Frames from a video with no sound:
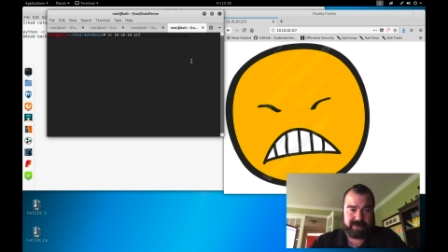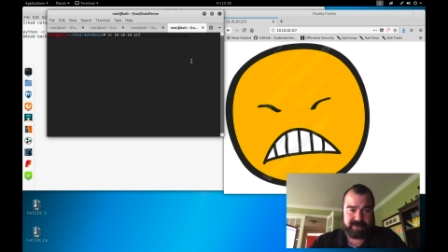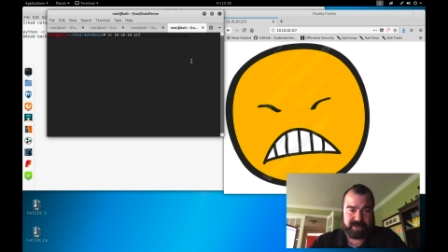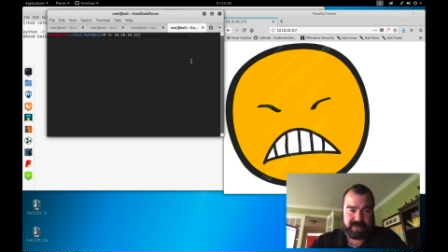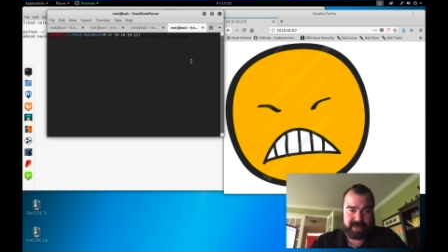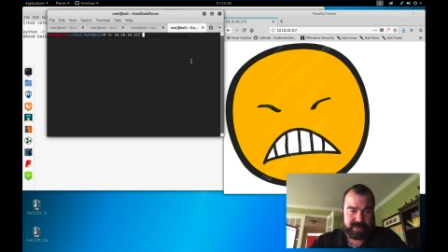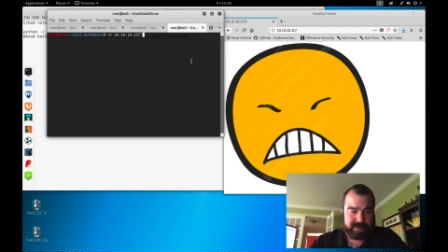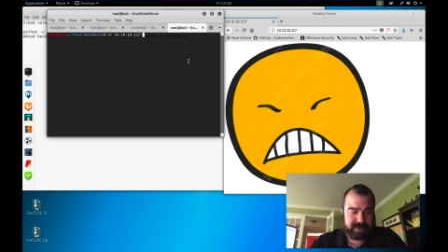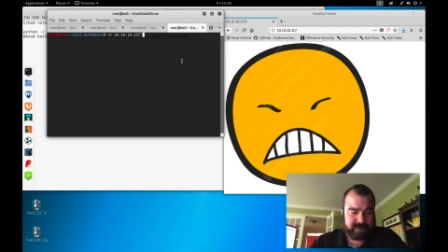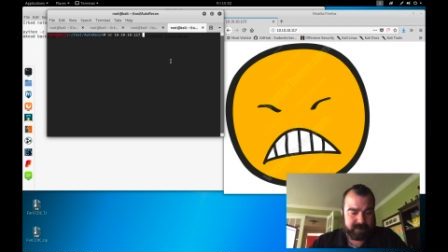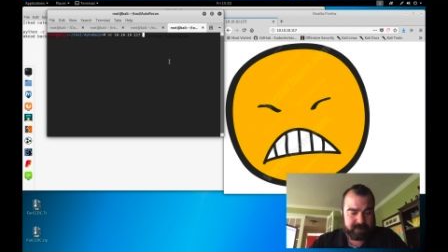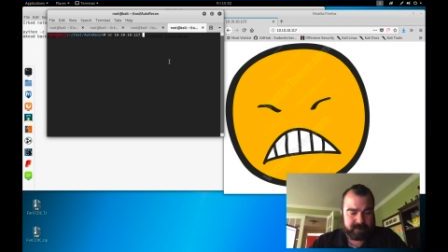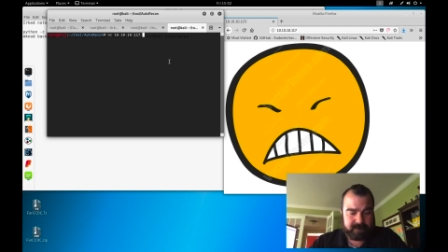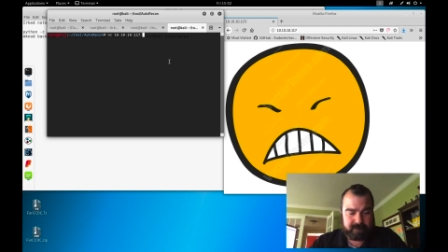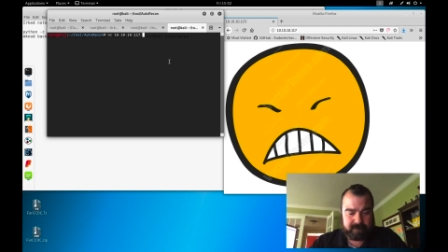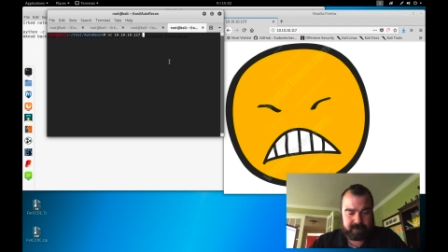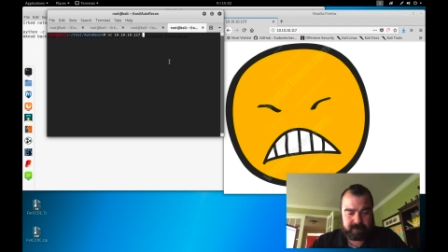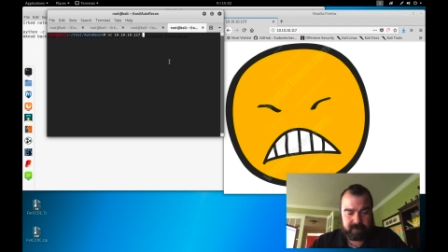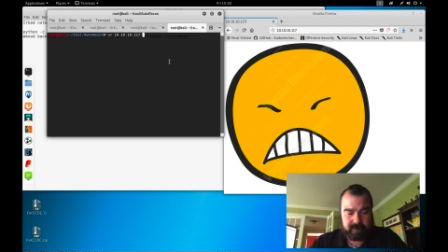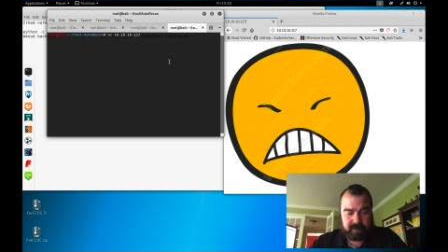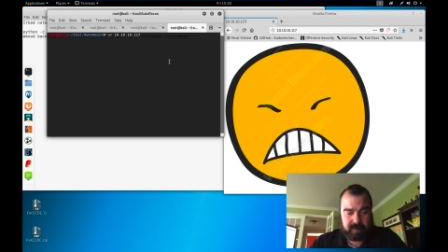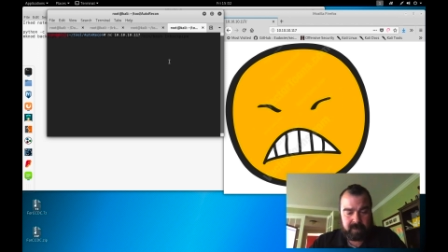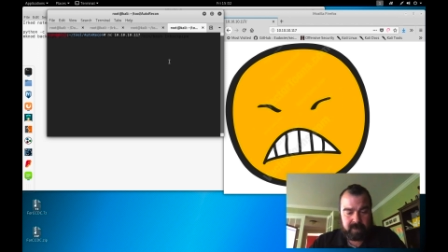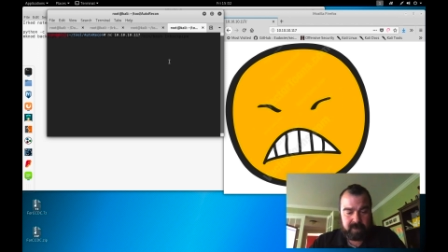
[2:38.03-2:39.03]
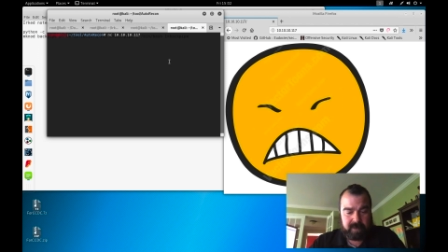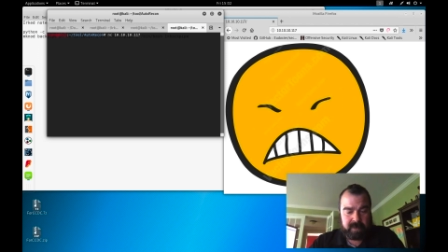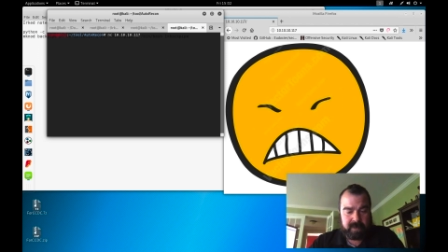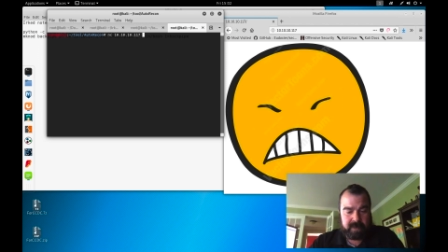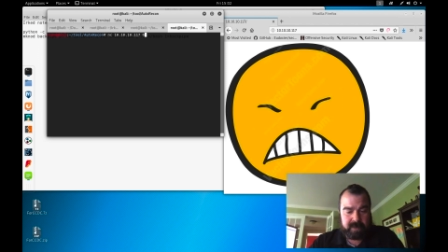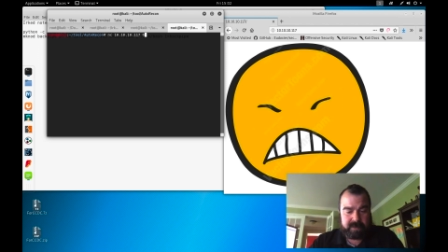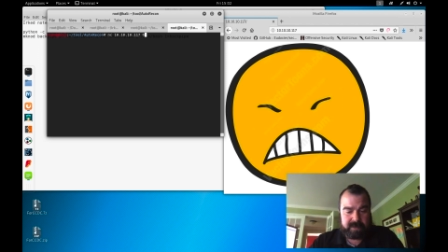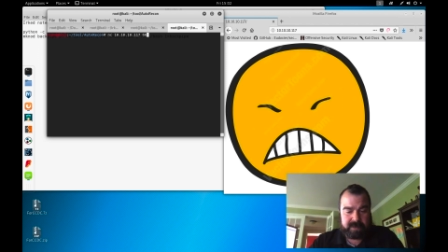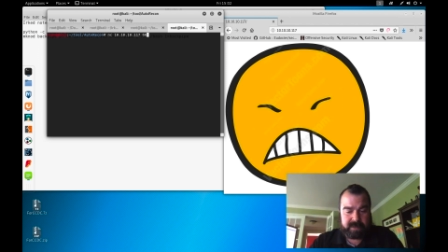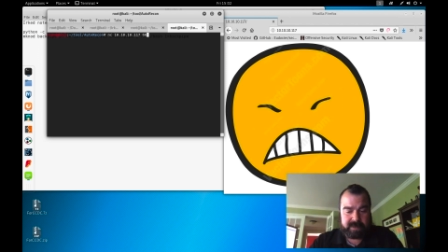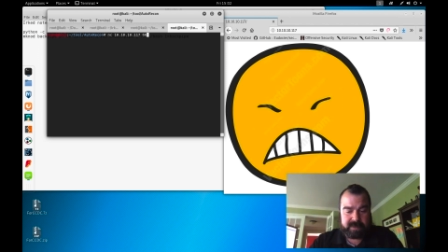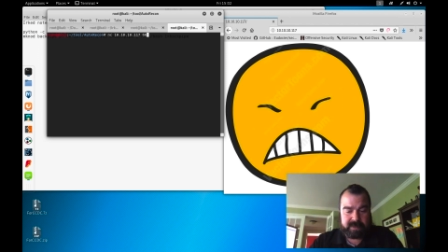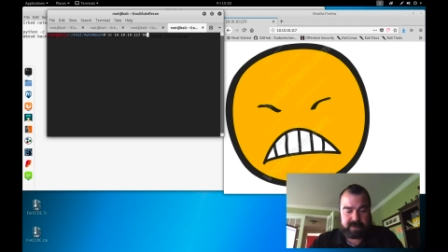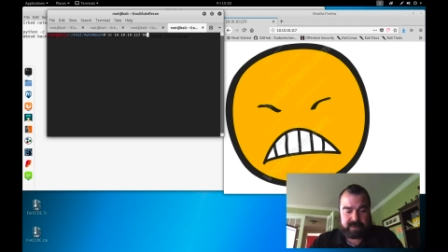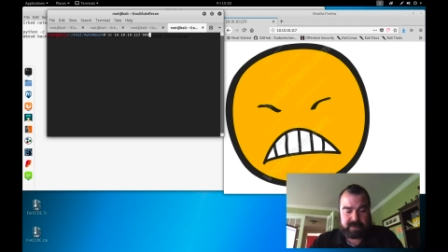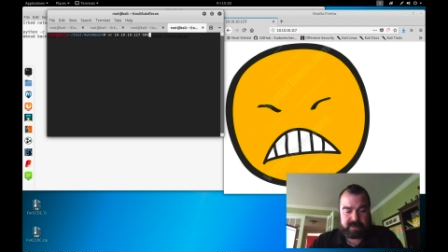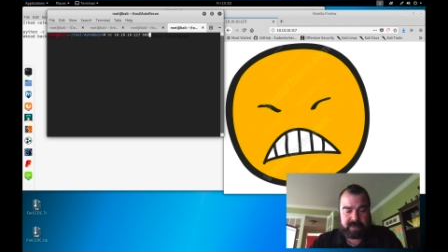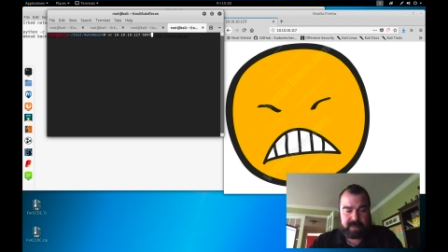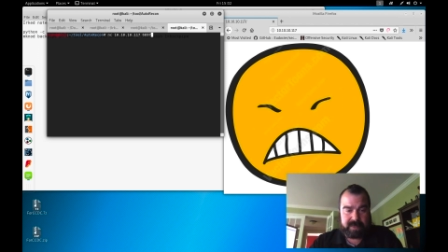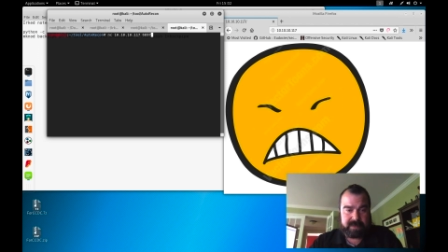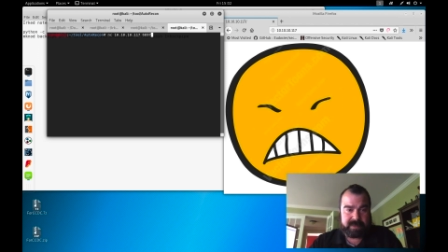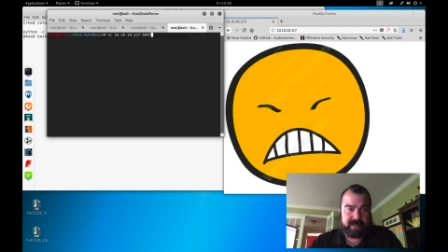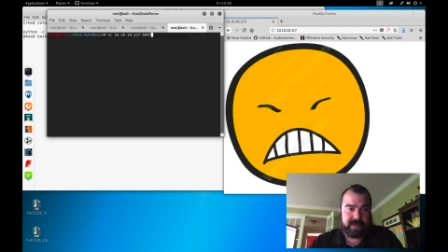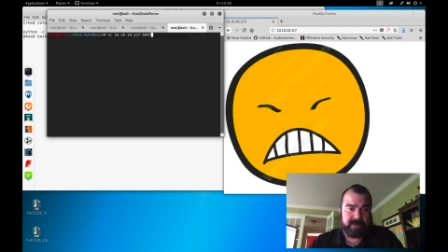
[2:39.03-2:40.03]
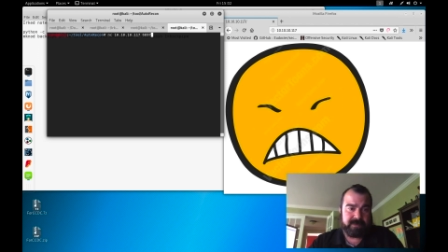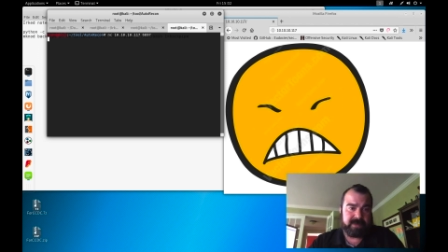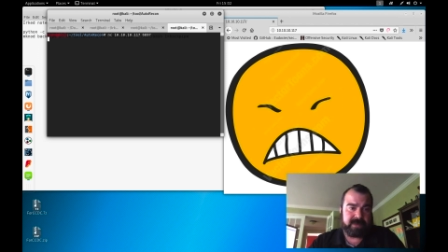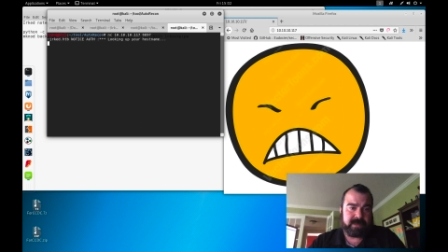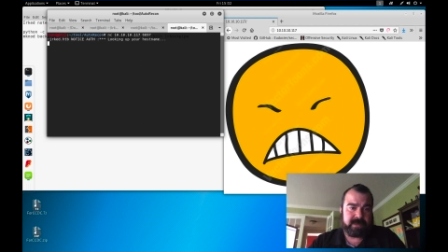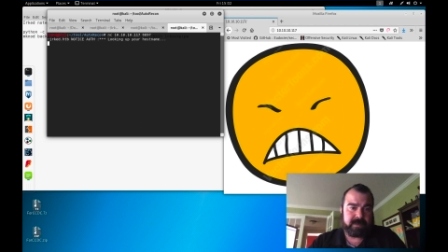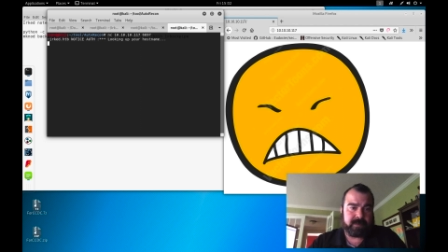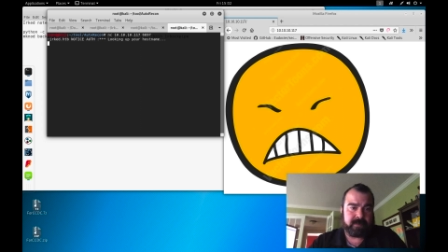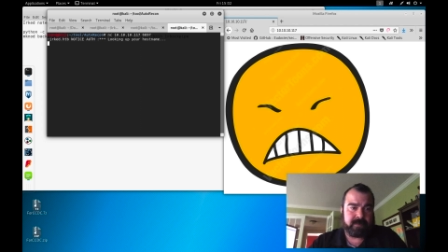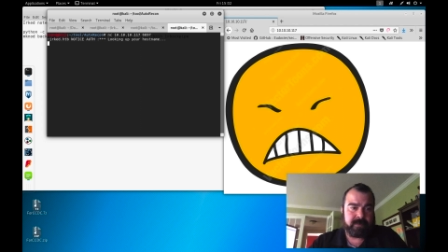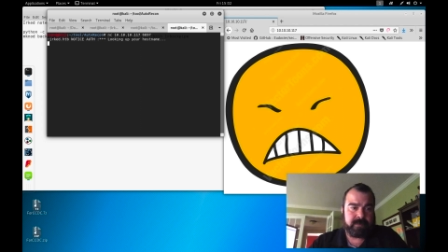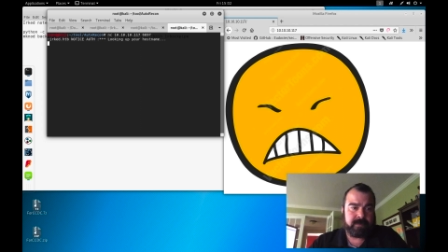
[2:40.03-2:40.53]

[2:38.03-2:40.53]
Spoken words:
right? 6697.